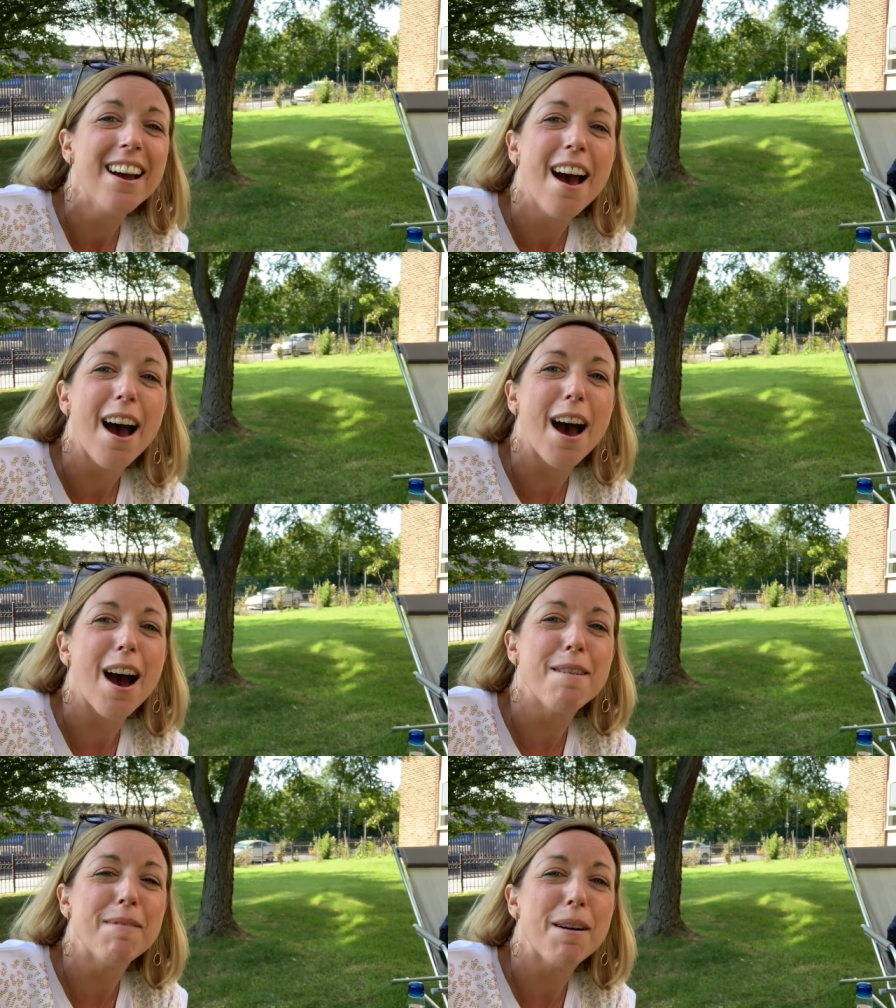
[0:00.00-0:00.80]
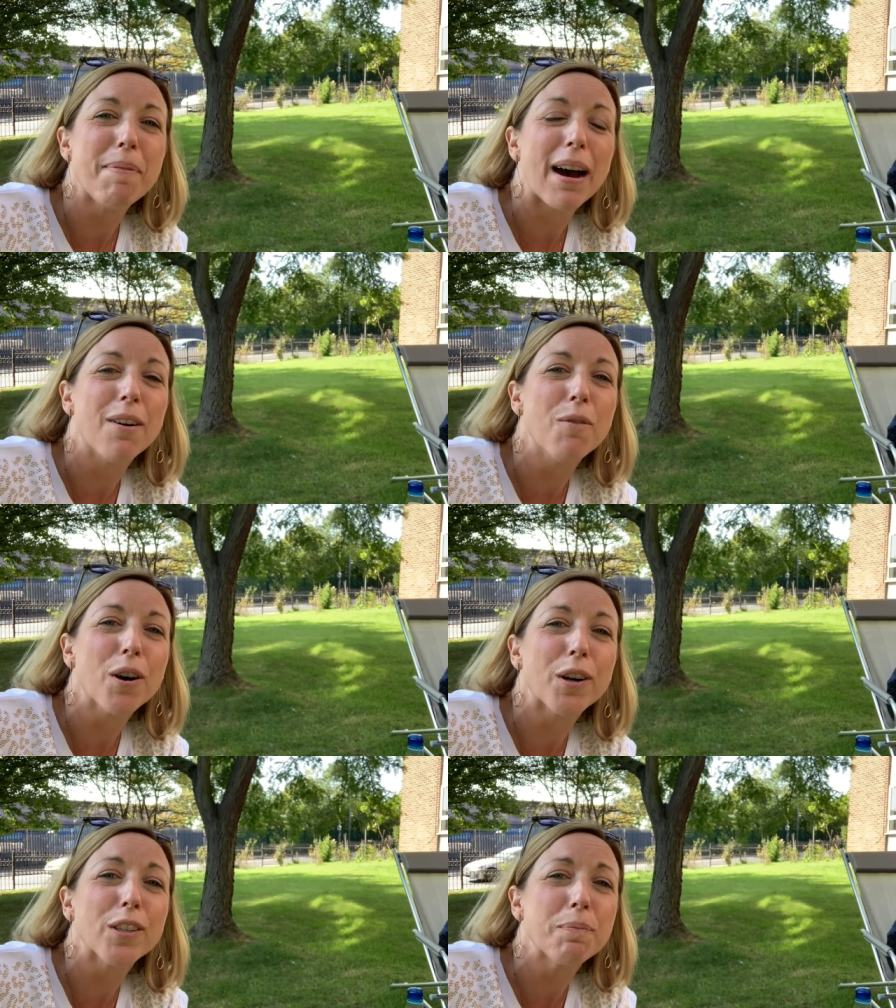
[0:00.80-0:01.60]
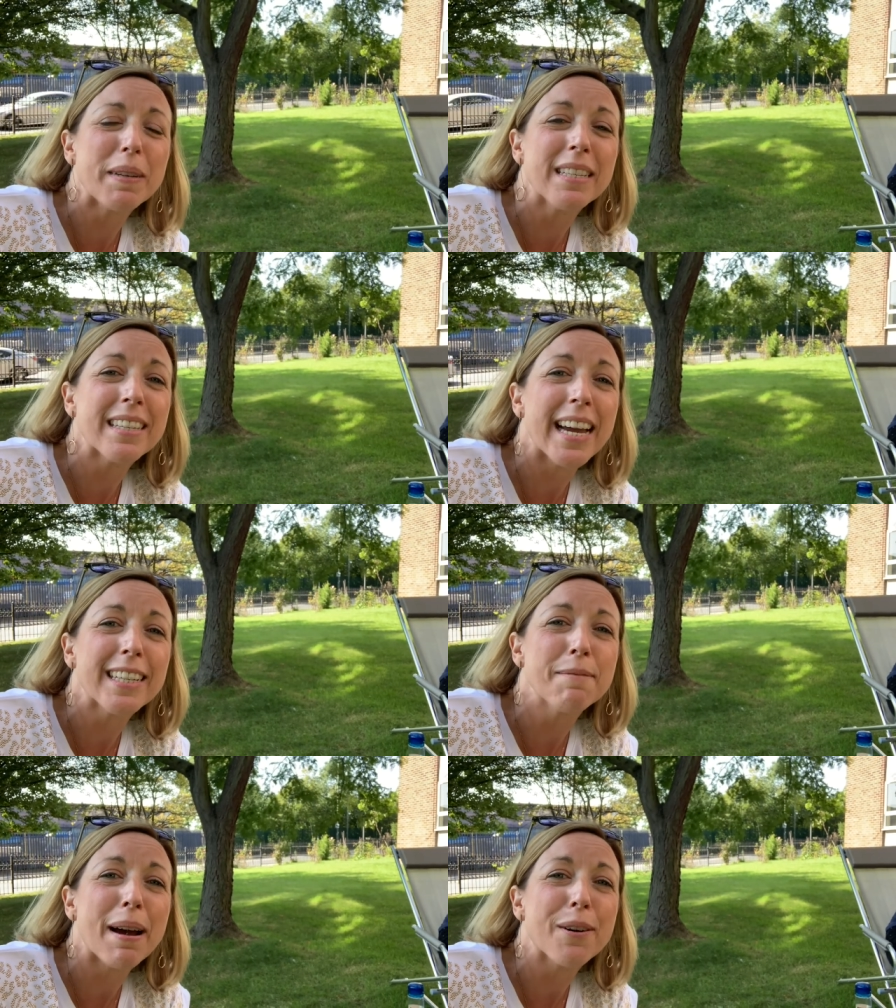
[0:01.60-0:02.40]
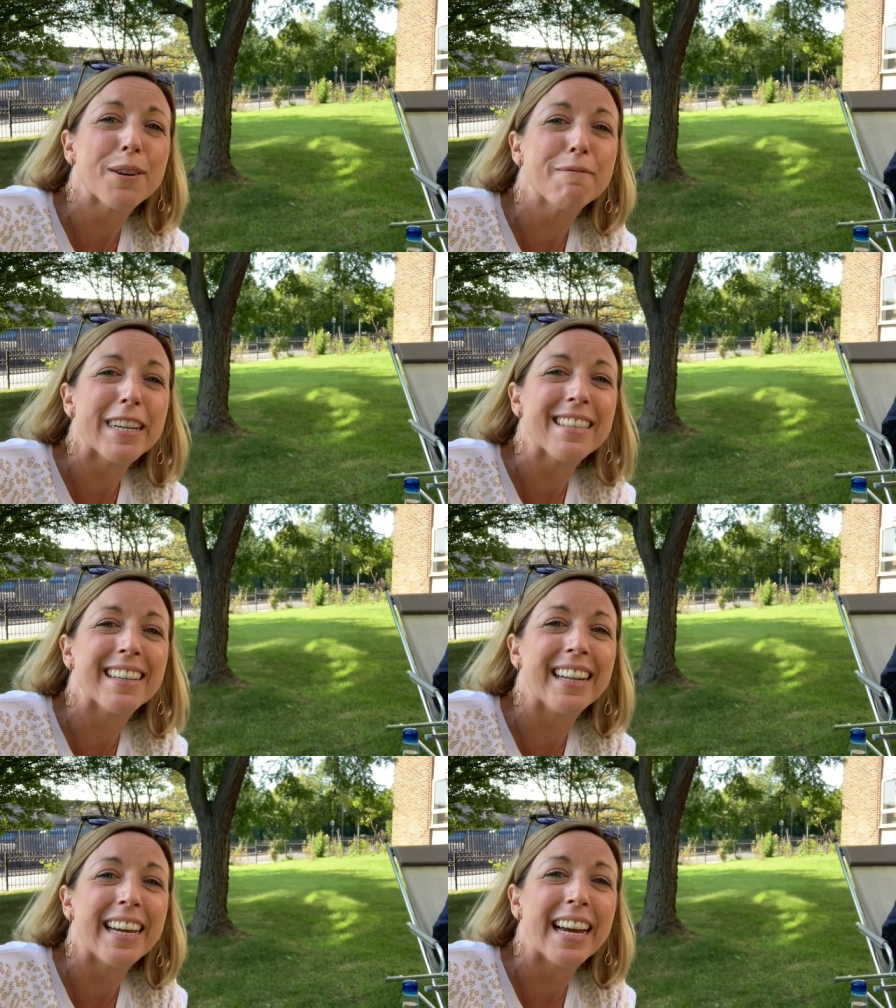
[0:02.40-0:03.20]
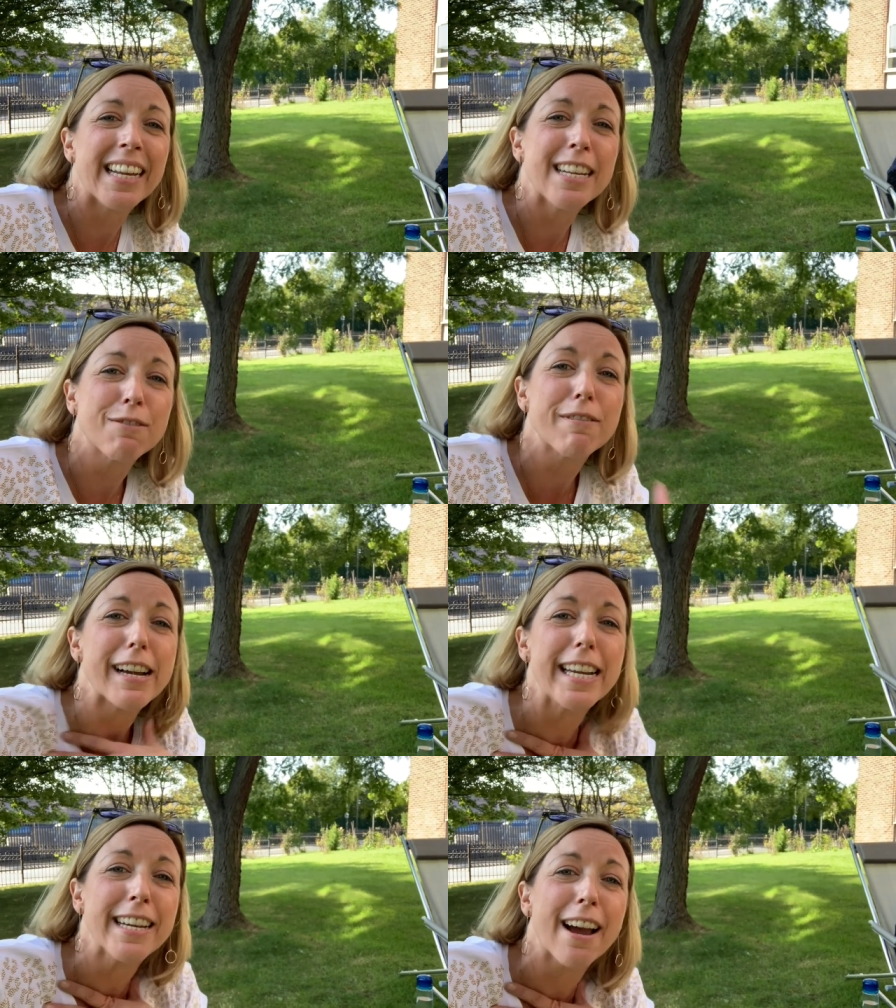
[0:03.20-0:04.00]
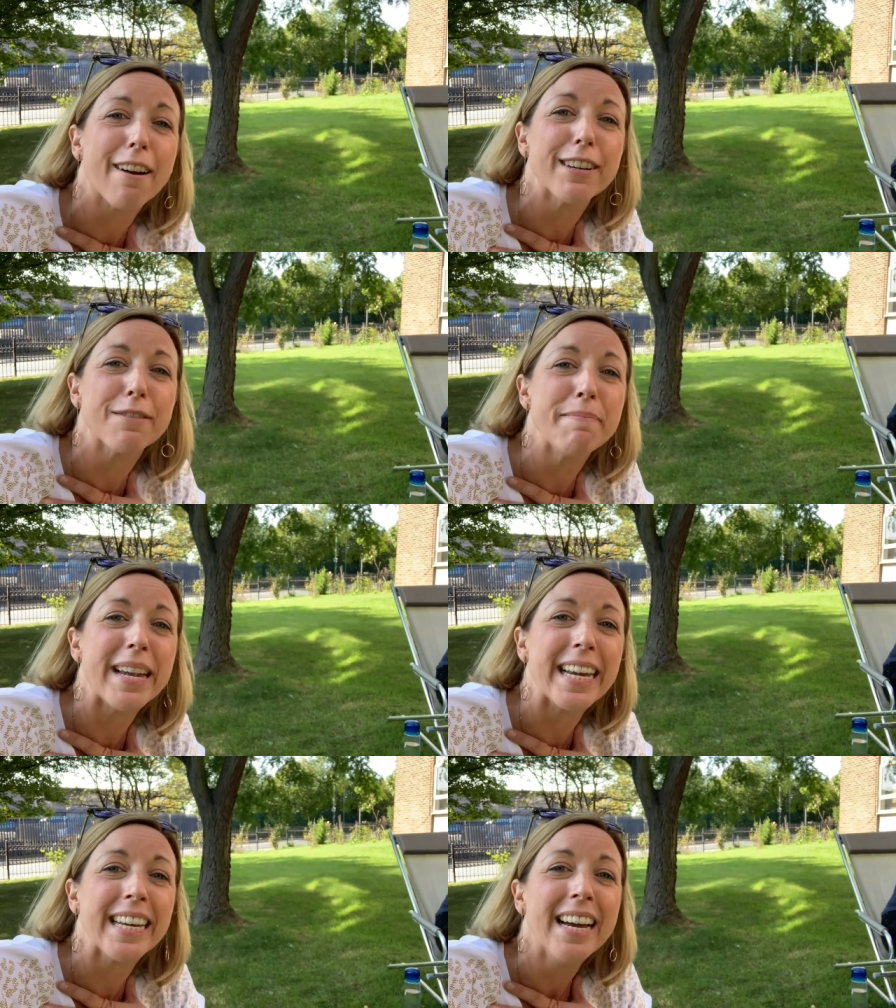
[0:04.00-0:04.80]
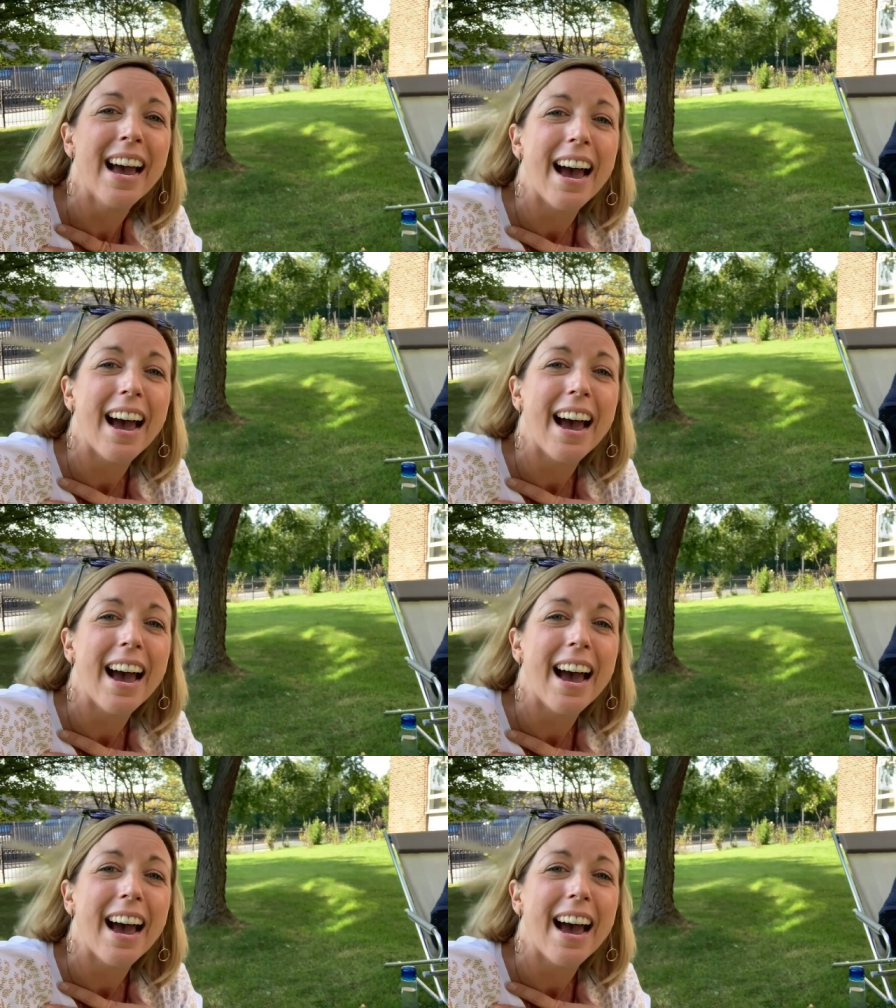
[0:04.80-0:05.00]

um, about what God's been saying to Malcolm recently and he's really encouraged me